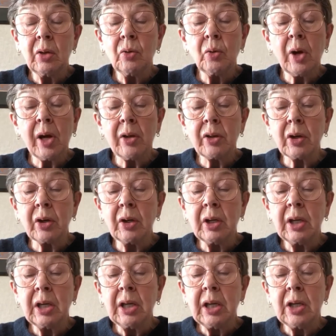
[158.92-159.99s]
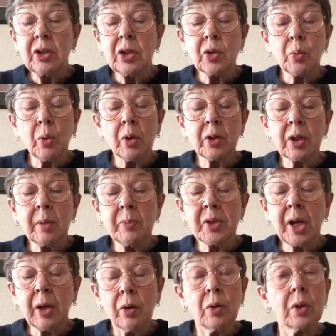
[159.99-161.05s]
Rather, it is what comes
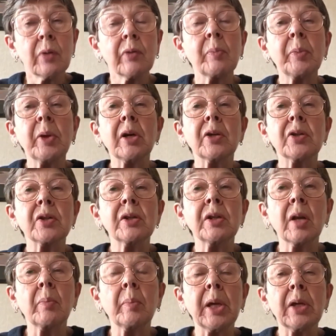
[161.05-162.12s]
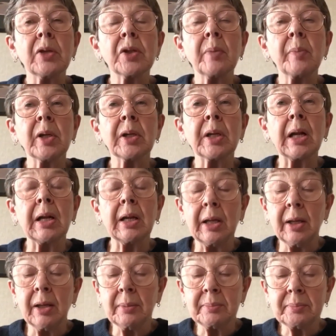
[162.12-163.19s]
out of a person that makes him
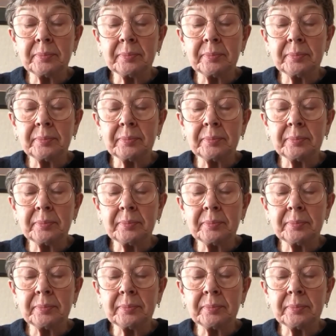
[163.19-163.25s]
unclean."